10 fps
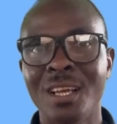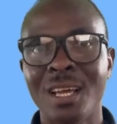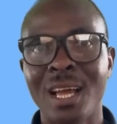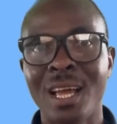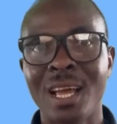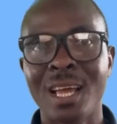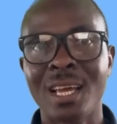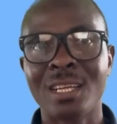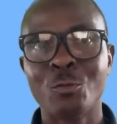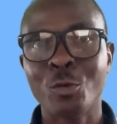
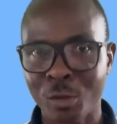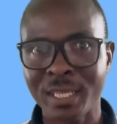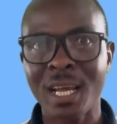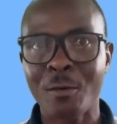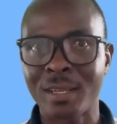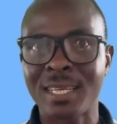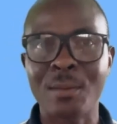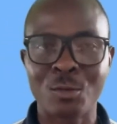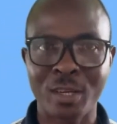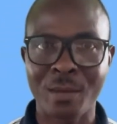and we will take our time
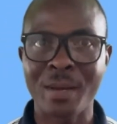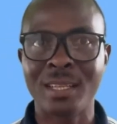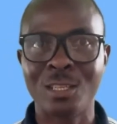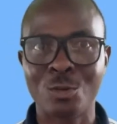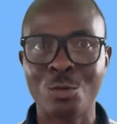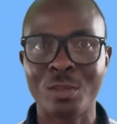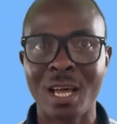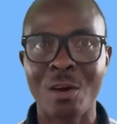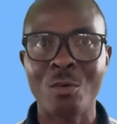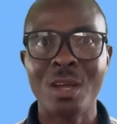talk about the two
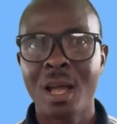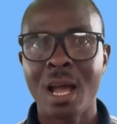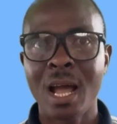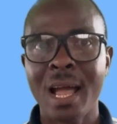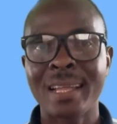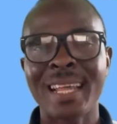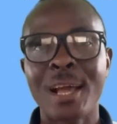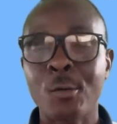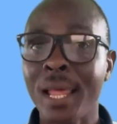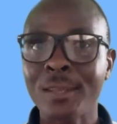now. And I
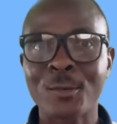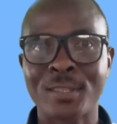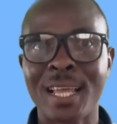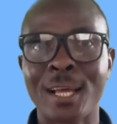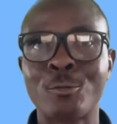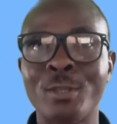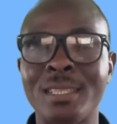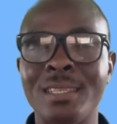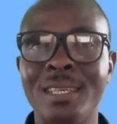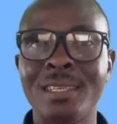would like to start with
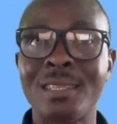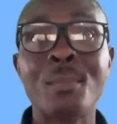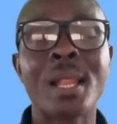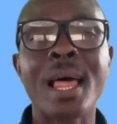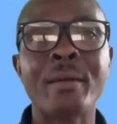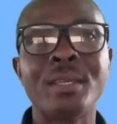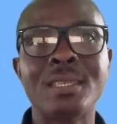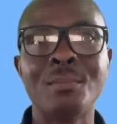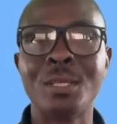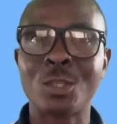the similarity
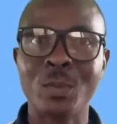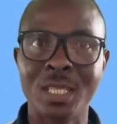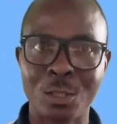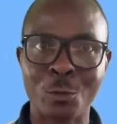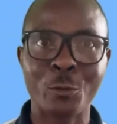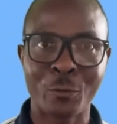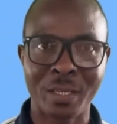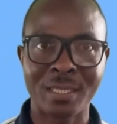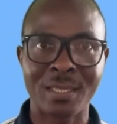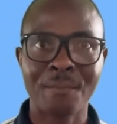between the two
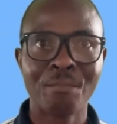first.